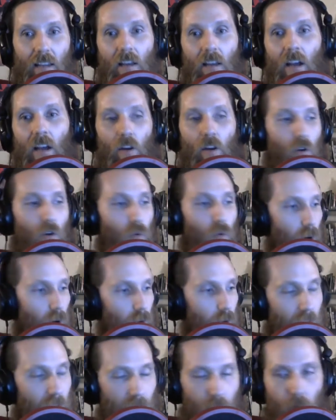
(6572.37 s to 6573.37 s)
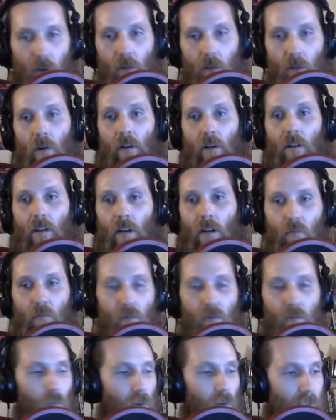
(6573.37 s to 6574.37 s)
who wrote this book where did it come
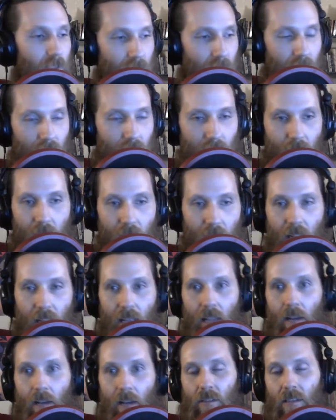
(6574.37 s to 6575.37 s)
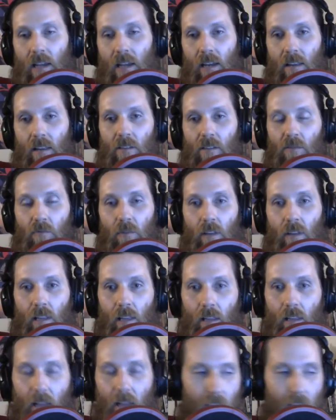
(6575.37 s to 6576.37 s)
from what's the society outside of this really
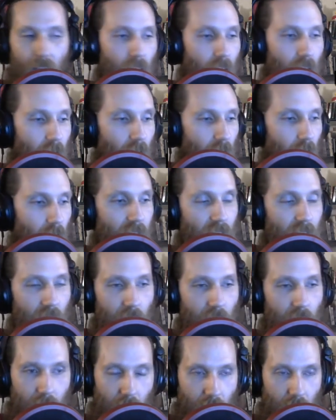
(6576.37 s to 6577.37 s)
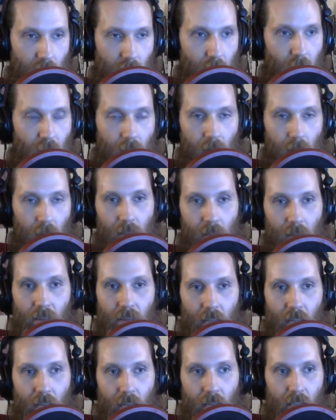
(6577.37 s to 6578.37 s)
like is there a, a parallel
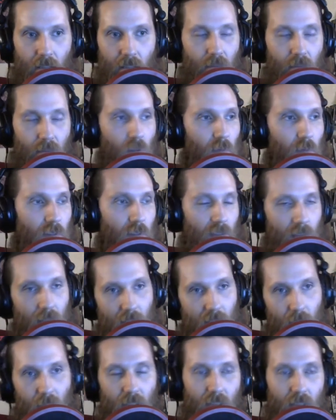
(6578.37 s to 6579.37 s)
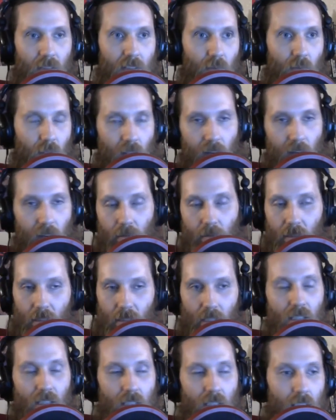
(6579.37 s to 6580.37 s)
societies of humans and demons and some kind of
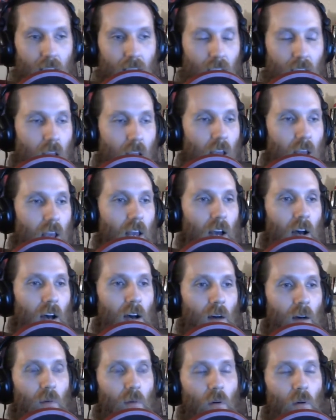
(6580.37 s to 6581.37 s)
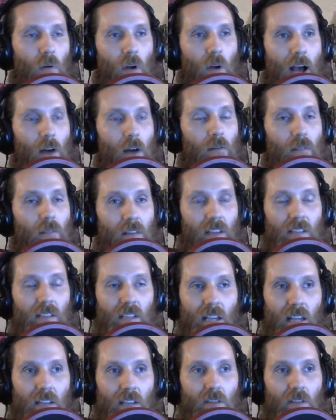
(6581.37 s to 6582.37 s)
resistance um, how do these
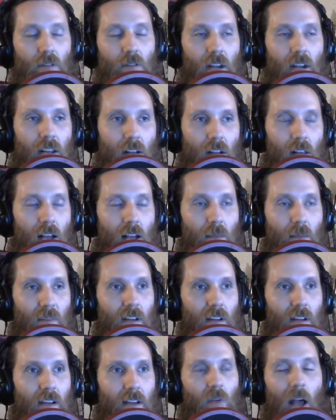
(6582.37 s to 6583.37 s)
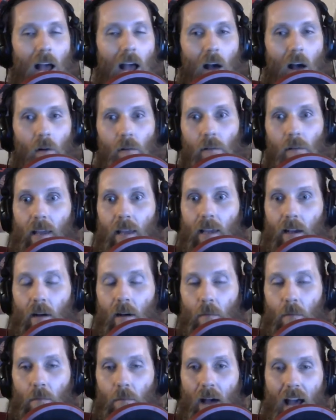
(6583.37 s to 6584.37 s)
kids try to climatize? How do they
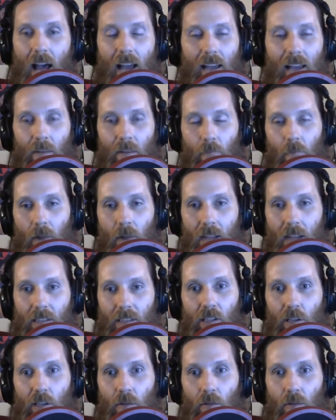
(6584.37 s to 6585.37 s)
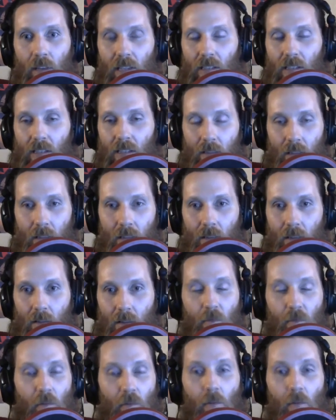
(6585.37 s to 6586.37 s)
come back and rescue these, you know,
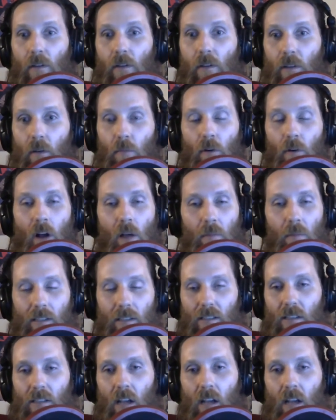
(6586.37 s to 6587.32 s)
fulfill their promise?